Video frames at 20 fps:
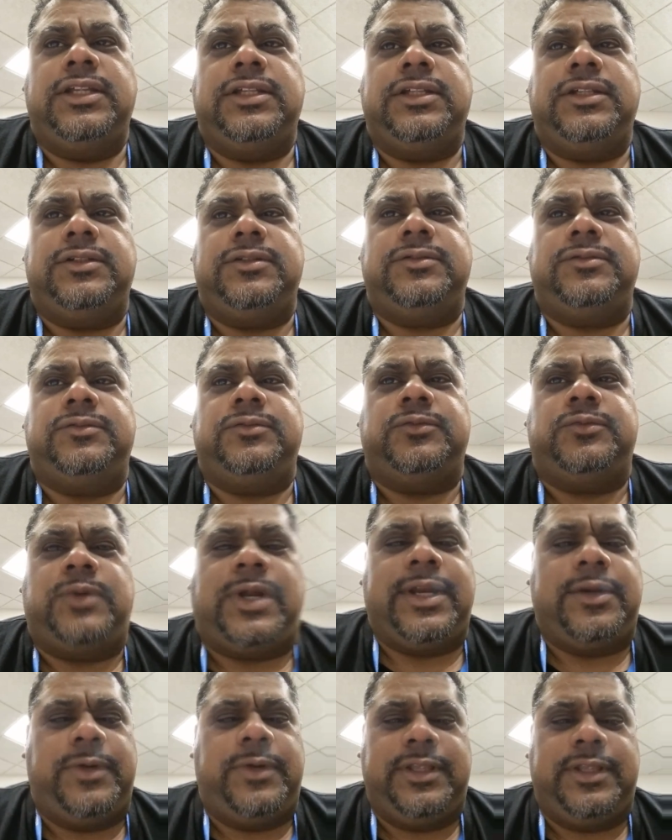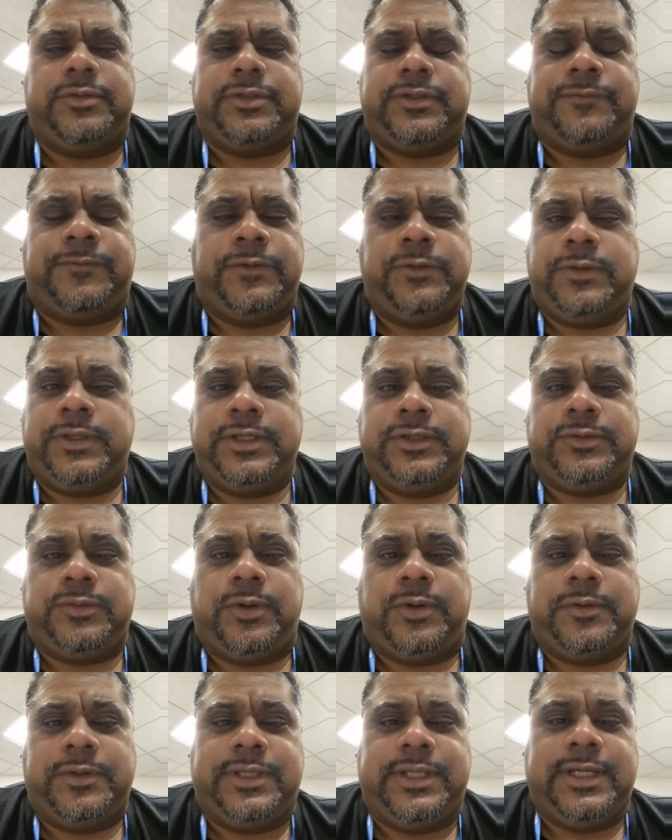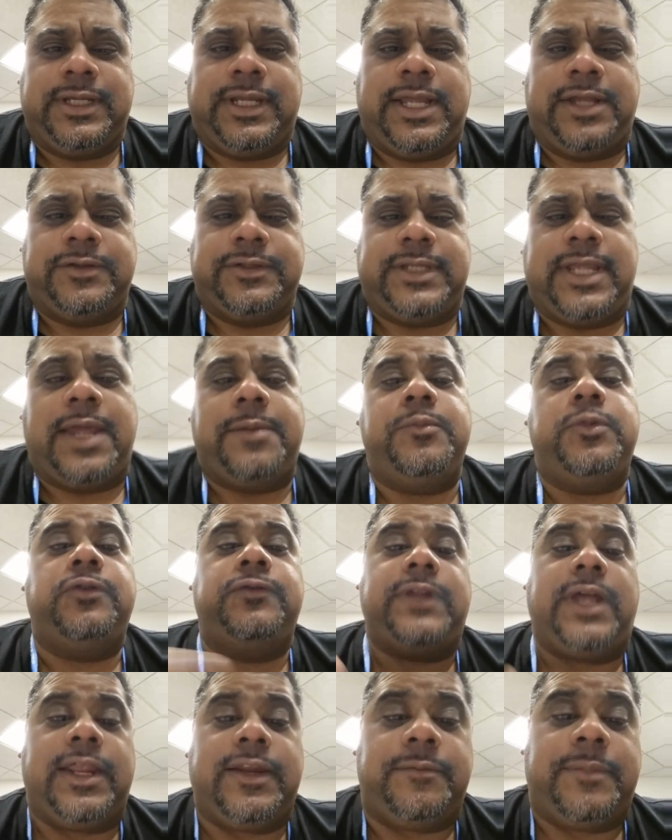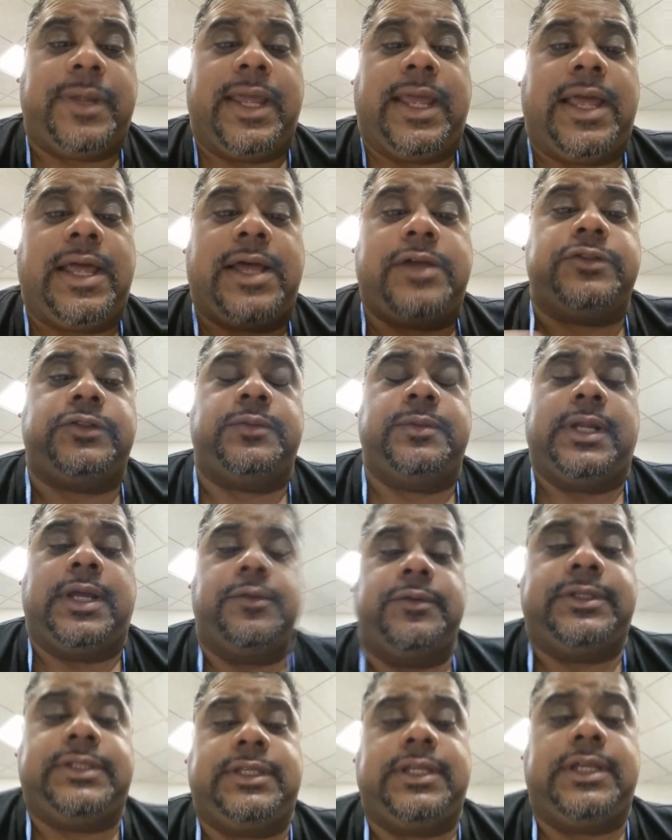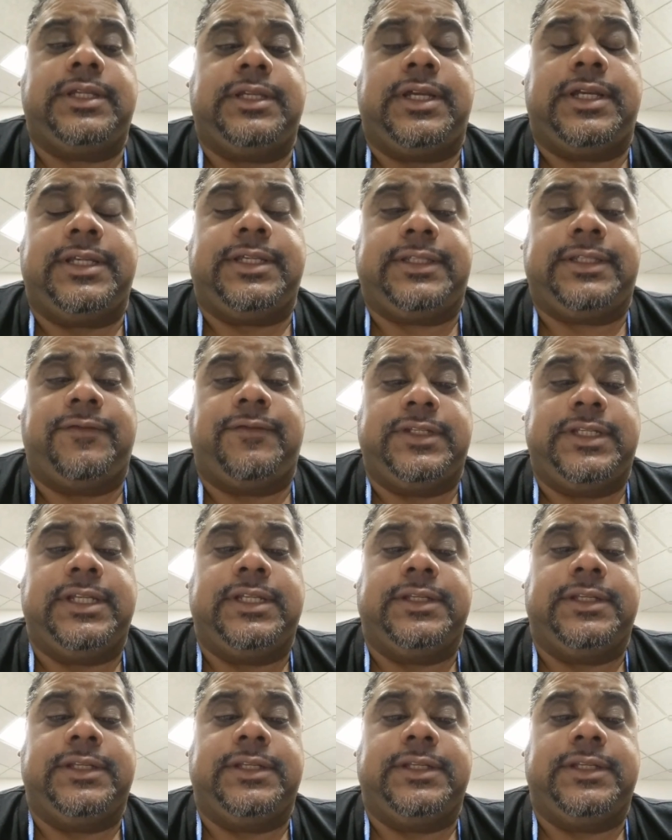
Right away, there was a few things wrong with the accounts. I moved out of my house when I was 17.